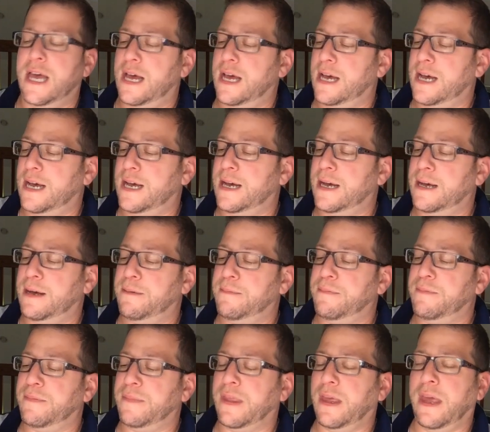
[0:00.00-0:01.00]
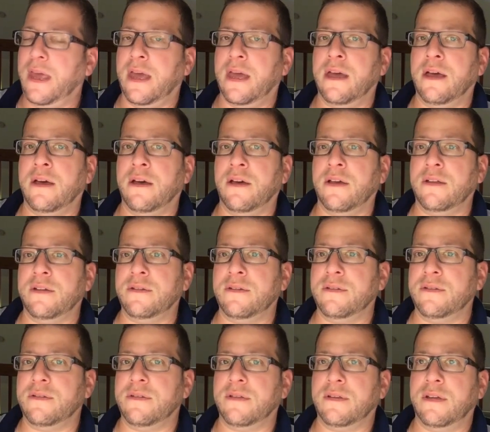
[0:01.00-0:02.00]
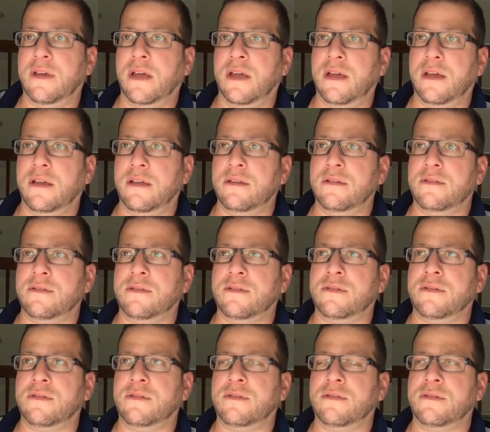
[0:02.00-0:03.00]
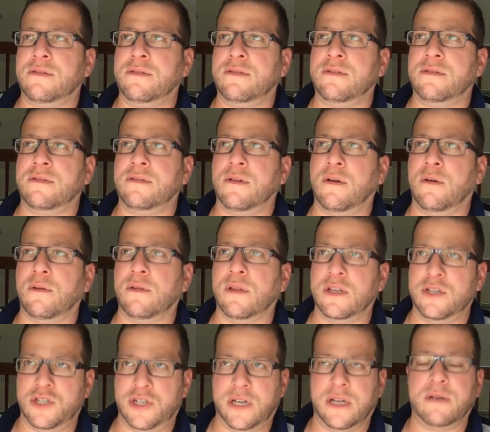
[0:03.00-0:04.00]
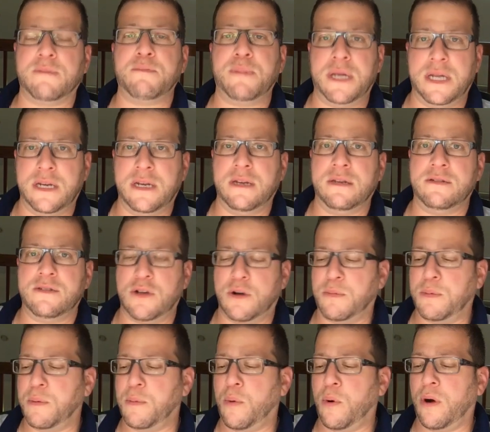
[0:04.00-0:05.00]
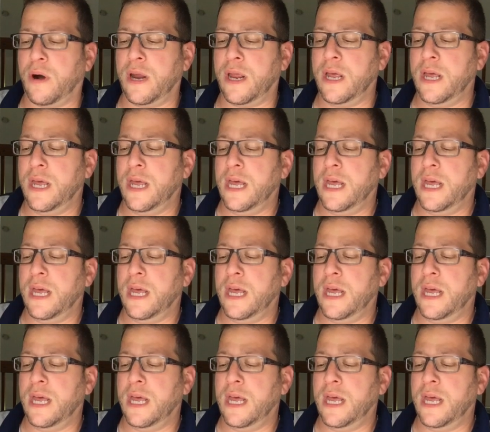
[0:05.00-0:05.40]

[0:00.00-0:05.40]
And so Lechig peated Tobermory,